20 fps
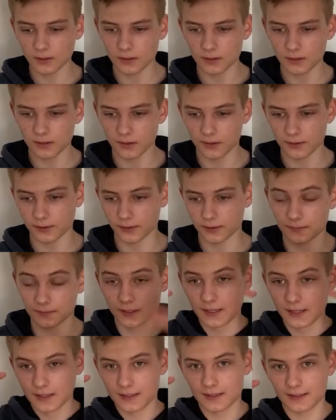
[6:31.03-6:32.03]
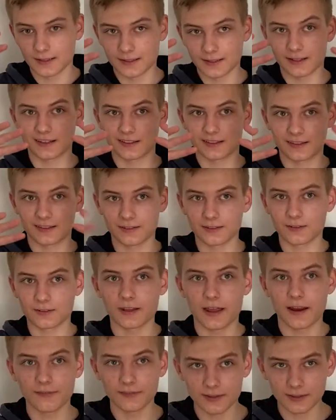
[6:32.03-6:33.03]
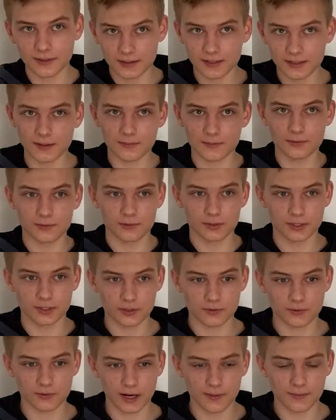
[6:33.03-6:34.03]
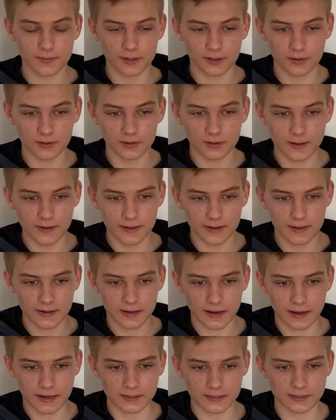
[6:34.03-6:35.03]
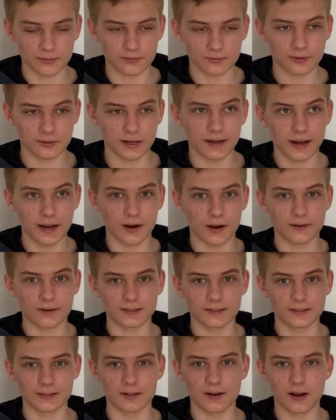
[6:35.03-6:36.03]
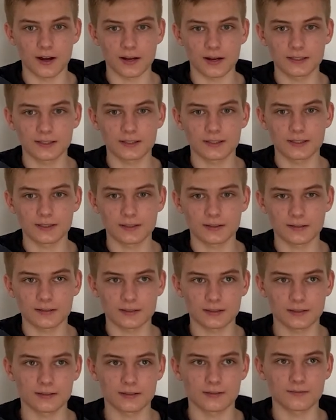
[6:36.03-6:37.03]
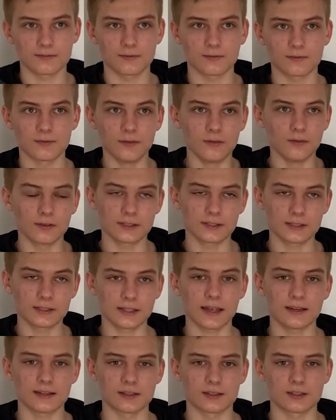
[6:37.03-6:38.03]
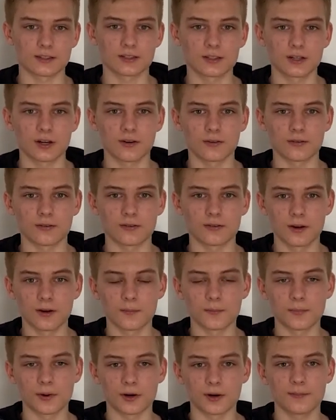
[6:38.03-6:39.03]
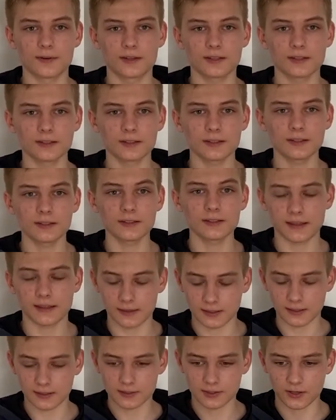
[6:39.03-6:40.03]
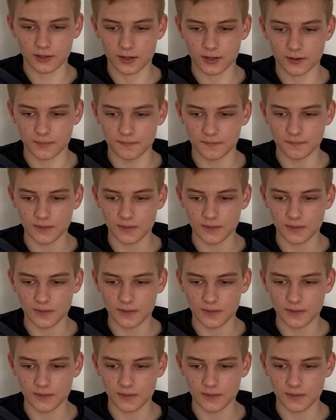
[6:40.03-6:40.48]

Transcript: Although everything that I'm describing as of right now is not set in stone permanently. Like, things are